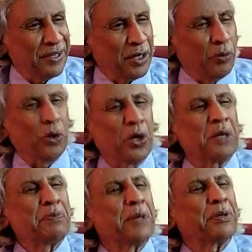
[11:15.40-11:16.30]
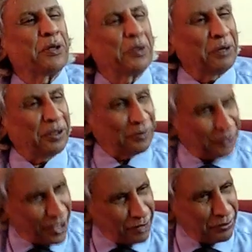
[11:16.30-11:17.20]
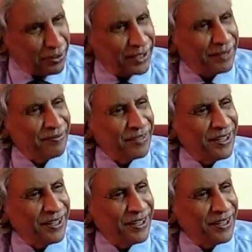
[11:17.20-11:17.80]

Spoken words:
Old people will be safer,